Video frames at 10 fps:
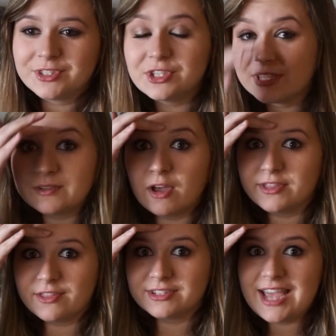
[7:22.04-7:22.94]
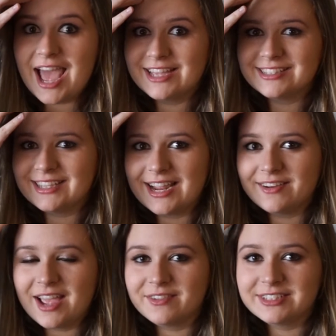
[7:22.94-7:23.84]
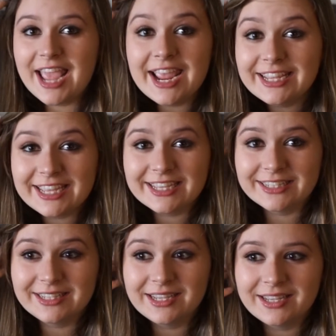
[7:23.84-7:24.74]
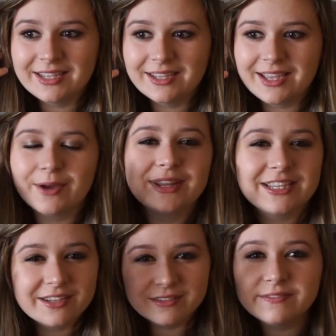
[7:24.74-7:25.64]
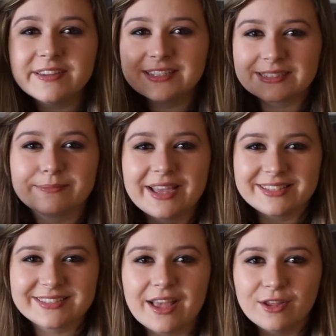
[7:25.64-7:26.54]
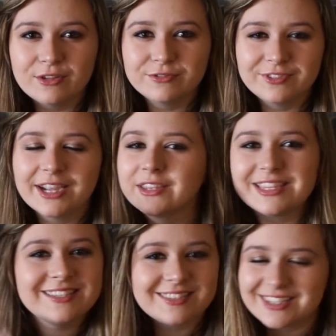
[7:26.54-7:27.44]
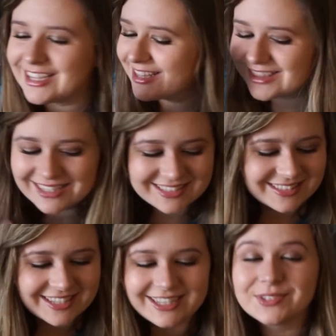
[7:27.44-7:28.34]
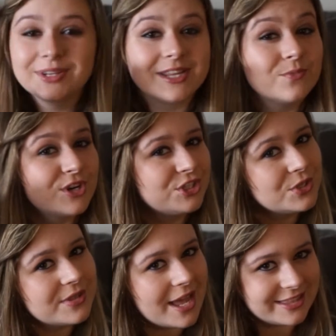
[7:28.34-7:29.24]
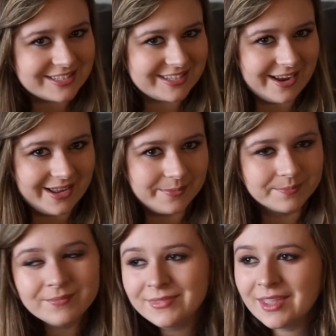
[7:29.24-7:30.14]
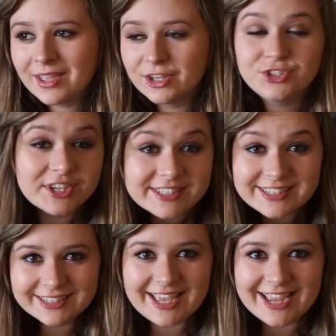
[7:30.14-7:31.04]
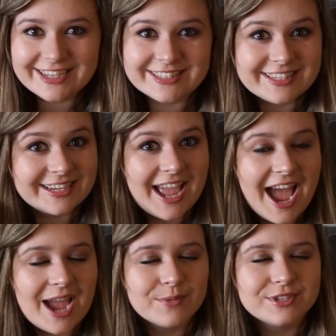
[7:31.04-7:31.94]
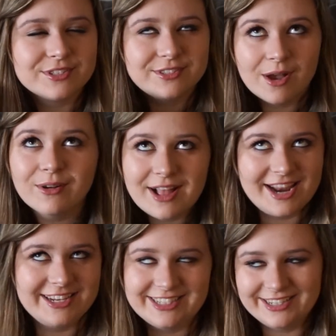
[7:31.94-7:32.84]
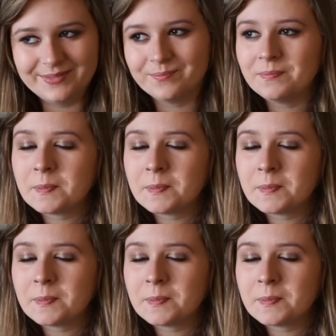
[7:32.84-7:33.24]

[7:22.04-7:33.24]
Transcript: Just because of all the other tests that I've ever taken, I would like convince myself, like, this is it, this is it. So I didn't want to do that this time, just in case. And I was so glad I didn't.